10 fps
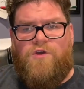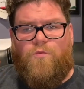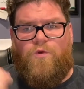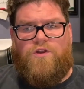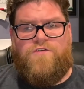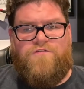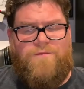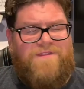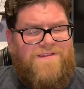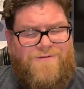word
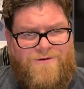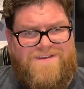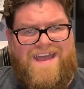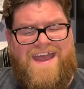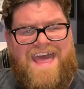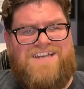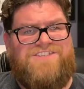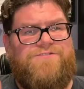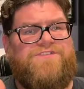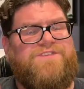from the Lord. God
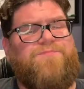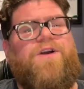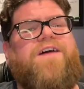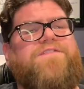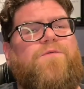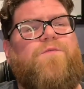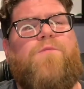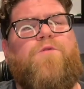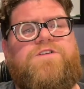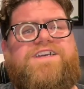actually used this prophet
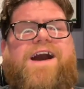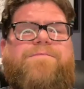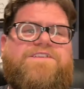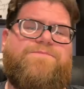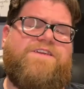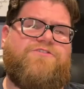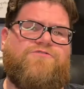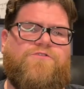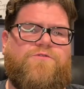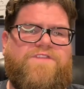one more time to speak
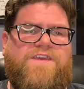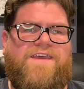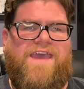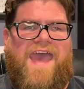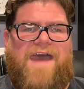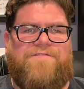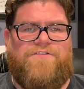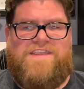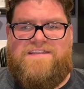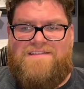truth after
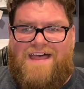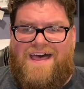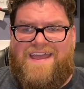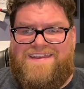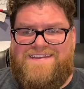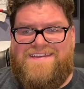he lied